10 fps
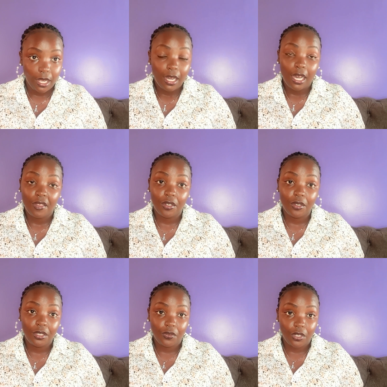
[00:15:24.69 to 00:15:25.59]
And they
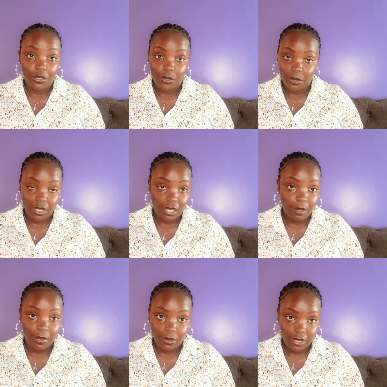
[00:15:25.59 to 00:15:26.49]
don't even joke
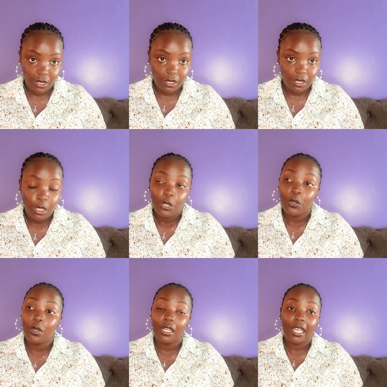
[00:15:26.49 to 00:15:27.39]
about it. You
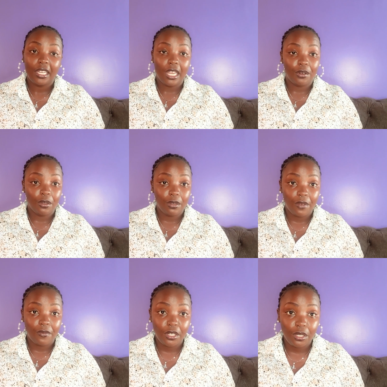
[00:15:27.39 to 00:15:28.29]
can carry a
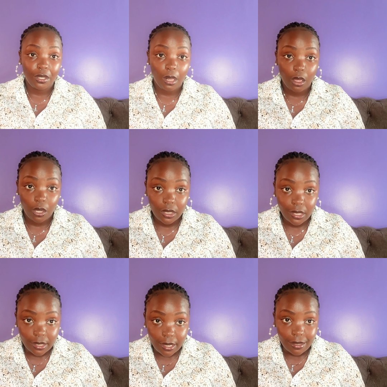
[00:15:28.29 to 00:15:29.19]
very long
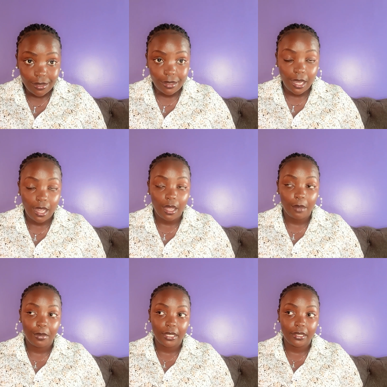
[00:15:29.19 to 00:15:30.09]
dress,
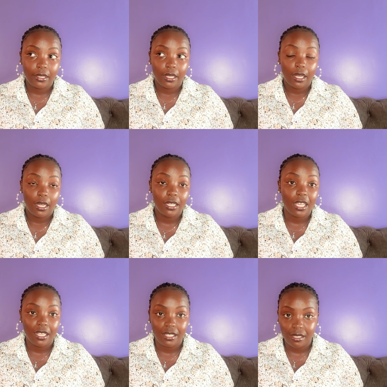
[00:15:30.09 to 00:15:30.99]
but it
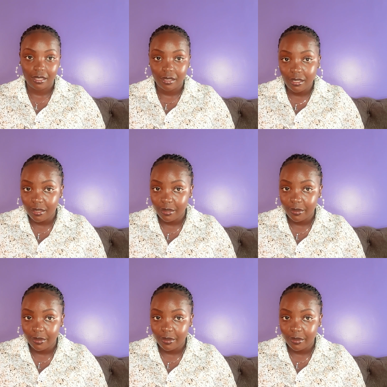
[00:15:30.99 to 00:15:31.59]
has a slit,